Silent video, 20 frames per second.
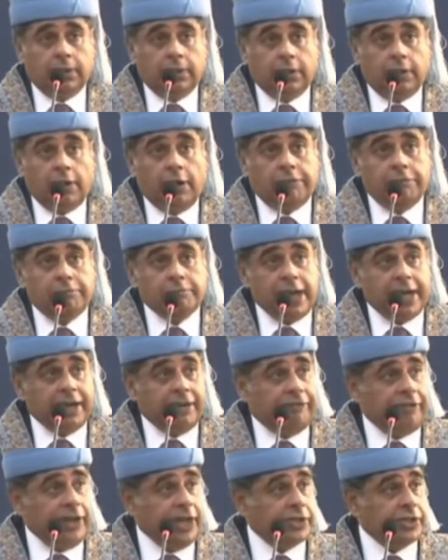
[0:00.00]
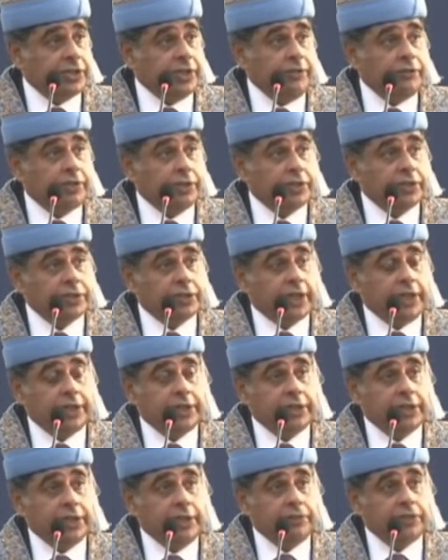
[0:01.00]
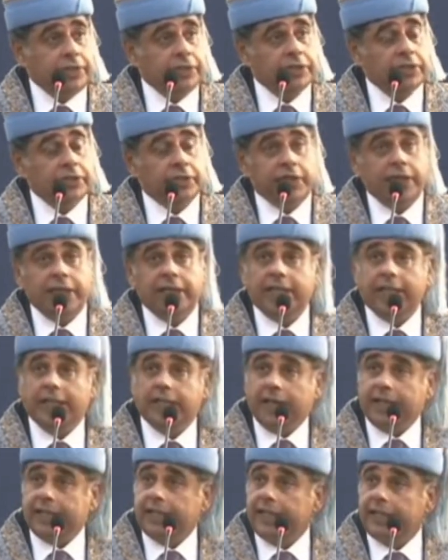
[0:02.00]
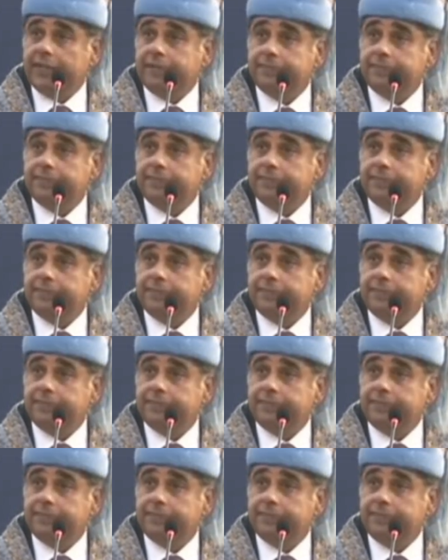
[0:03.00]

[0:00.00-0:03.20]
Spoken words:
of manufacturing for this country, which is really lacking.